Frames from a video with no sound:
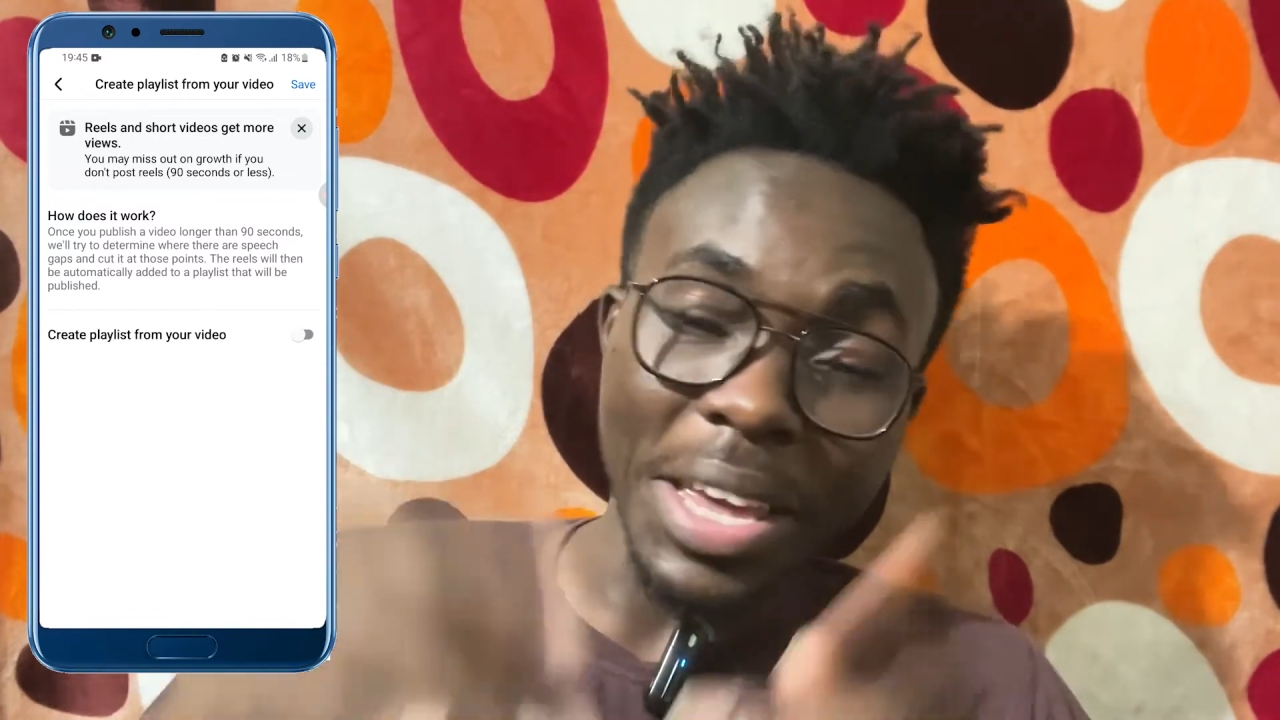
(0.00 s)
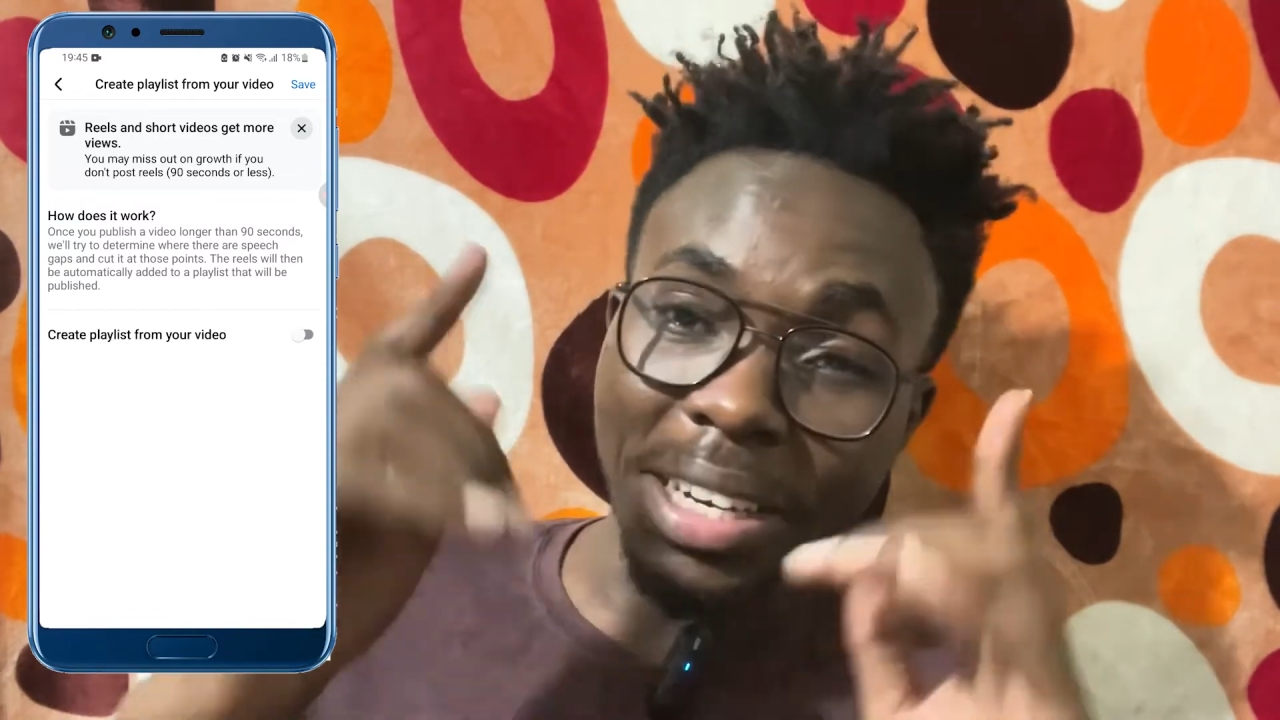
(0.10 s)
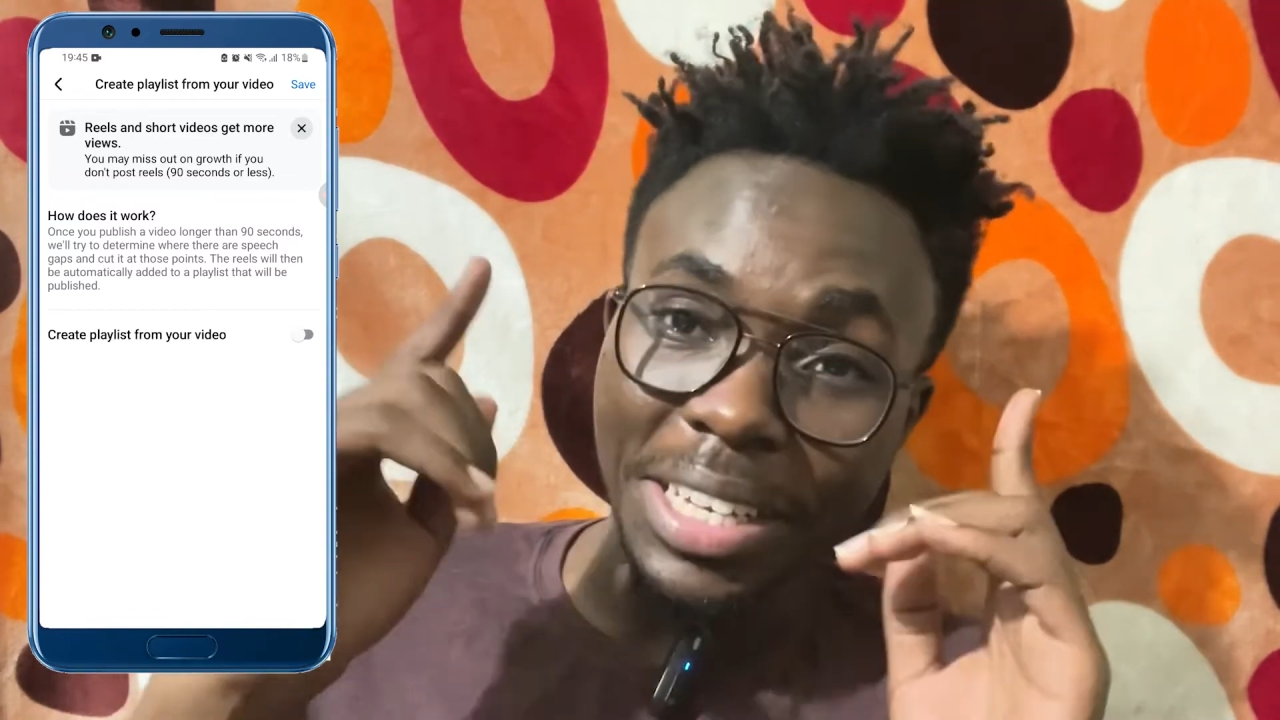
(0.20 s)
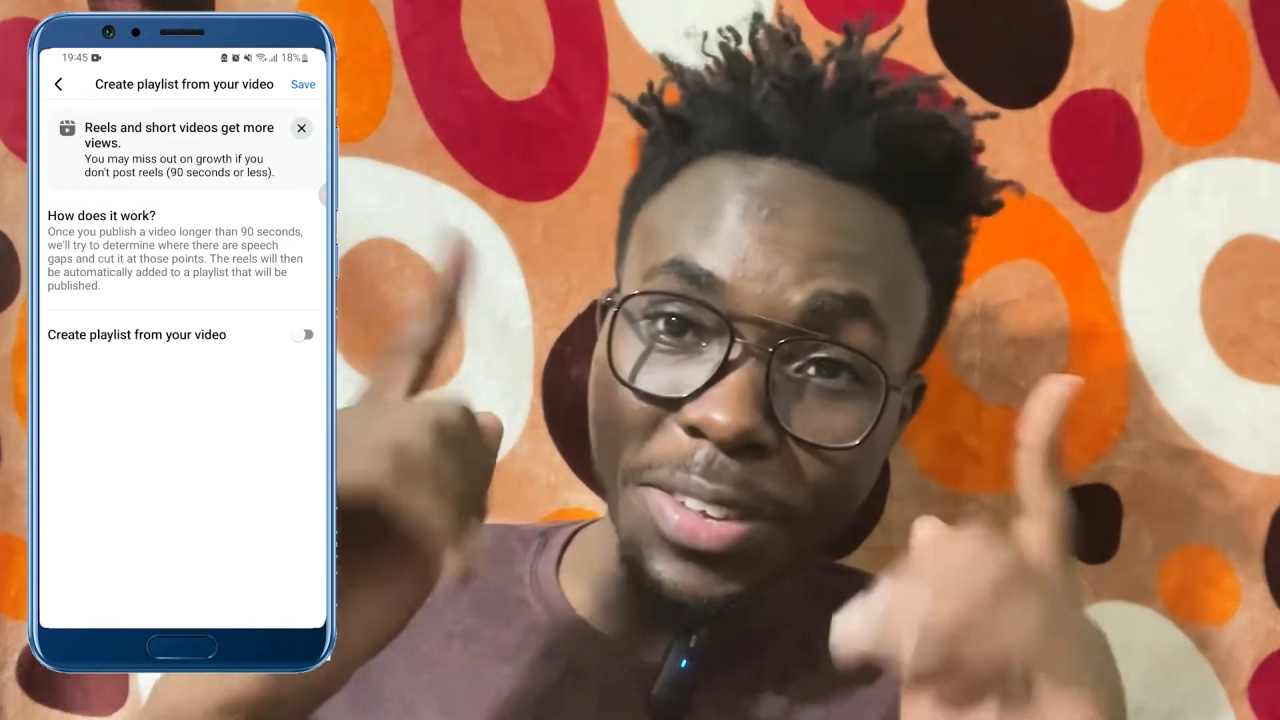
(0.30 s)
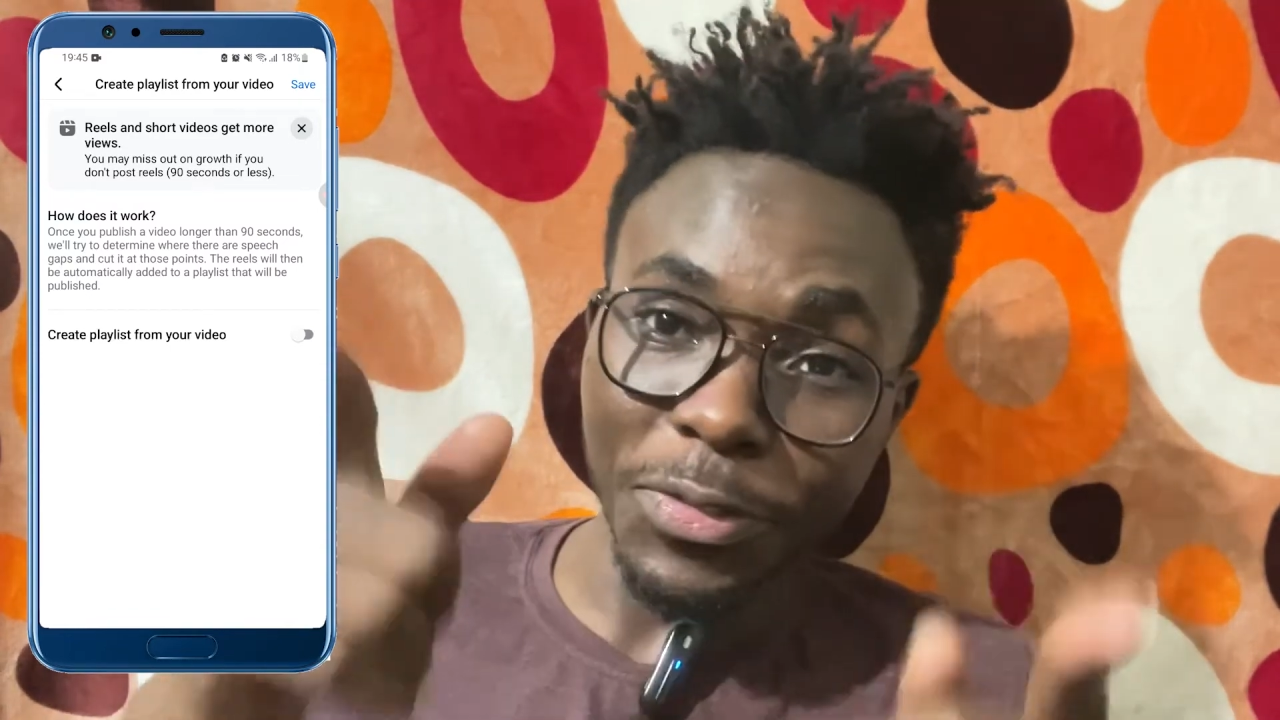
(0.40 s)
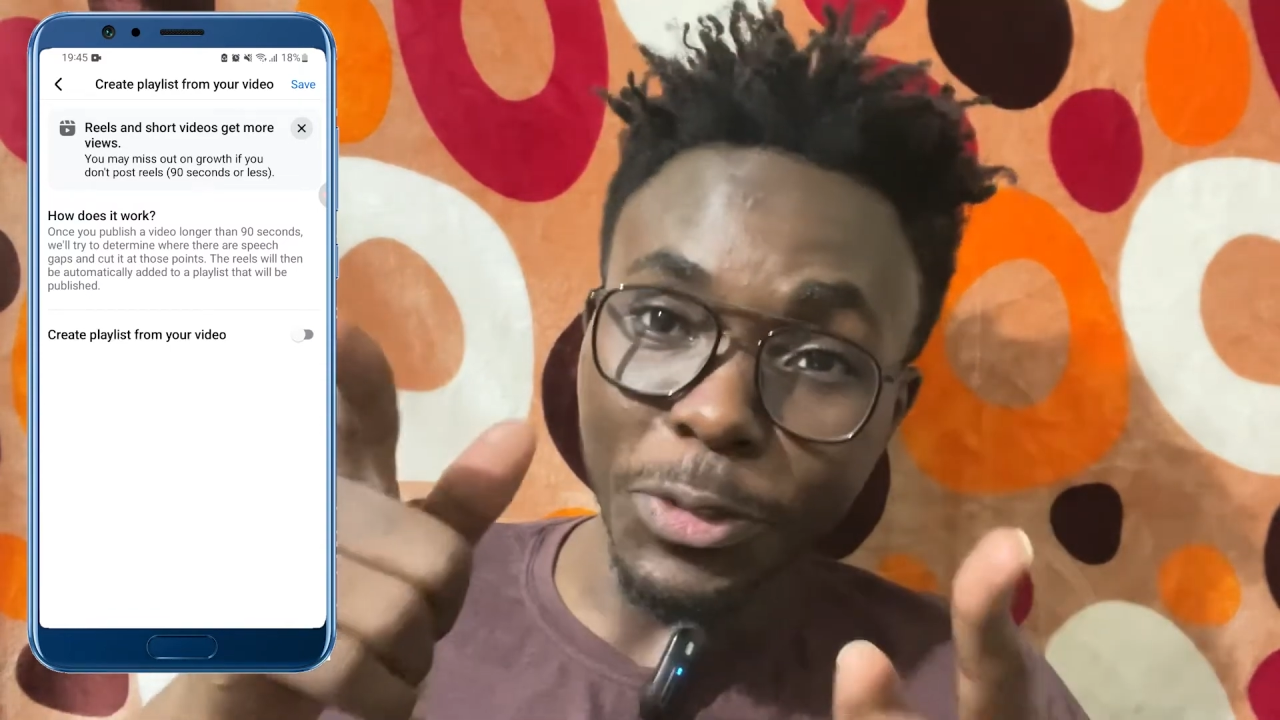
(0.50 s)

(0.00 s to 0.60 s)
and if